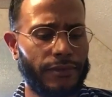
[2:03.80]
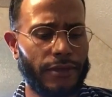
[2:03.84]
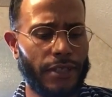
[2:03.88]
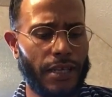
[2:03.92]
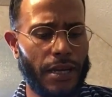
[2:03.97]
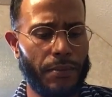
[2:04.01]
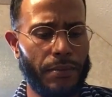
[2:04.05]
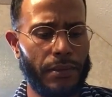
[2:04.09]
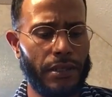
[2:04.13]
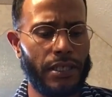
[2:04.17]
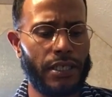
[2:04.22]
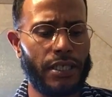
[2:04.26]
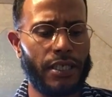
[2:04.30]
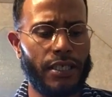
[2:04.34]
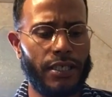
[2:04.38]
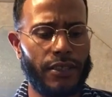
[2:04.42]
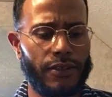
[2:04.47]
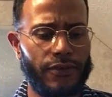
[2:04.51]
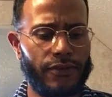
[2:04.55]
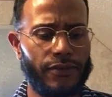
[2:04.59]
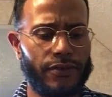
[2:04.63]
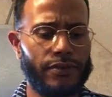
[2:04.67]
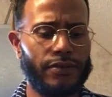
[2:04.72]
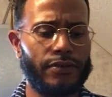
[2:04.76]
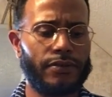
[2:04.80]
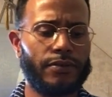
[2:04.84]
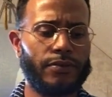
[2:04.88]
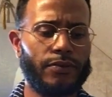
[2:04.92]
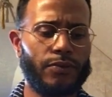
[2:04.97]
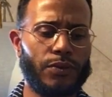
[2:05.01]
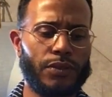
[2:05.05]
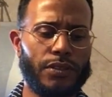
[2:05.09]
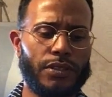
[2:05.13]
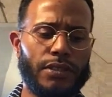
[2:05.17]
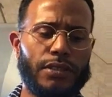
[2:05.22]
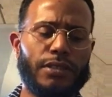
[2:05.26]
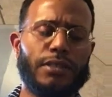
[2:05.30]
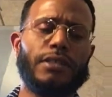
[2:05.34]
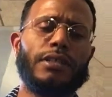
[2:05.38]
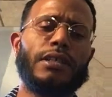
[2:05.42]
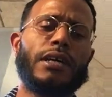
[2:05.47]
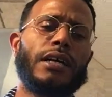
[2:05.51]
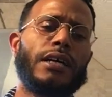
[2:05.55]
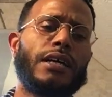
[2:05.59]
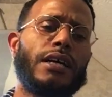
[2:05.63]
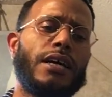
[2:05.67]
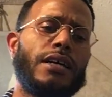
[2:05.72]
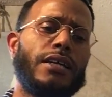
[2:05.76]
I believe, which is an
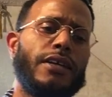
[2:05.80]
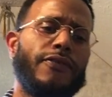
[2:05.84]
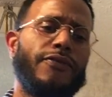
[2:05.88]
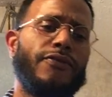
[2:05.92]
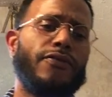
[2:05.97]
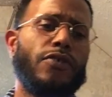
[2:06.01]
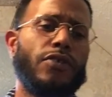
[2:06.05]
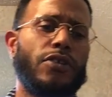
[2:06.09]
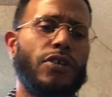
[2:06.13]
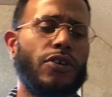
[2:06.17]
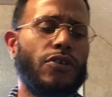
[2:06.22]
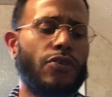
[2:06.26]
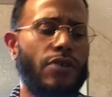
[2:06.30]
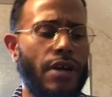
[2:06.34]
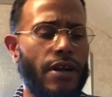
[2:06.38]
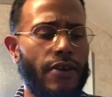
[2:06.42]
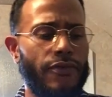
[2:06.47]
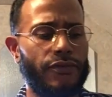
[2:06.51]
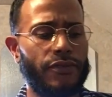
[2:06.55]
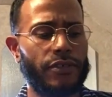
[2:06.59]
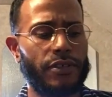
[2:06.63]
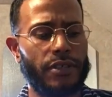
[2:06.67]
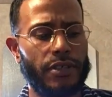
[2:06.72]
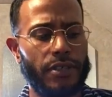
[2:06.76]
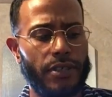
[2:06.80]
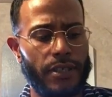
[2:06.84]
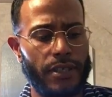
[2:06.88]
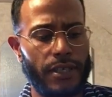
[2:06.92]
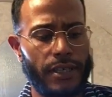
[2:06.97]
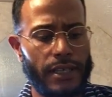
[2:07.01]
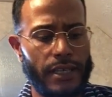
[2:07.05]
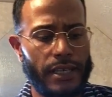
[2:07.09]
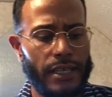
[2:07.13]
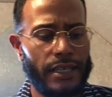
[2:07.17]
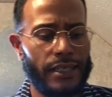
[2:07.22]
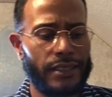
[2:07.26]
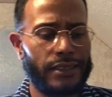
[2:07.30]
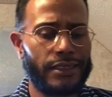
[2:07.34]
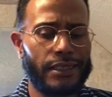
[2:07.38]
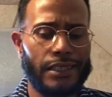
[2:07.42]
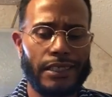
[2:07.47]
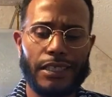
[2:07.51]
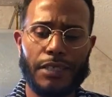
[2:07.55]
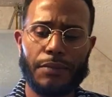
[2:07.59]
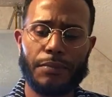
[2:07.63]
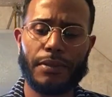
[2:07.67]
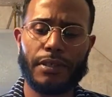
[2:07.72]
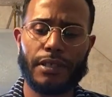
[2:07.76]
iconic photographer. It's a
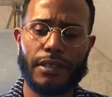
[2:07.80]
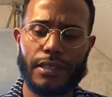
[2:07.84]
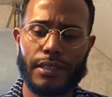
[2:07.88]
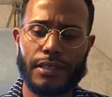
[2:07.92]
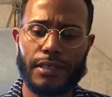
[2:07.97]
limited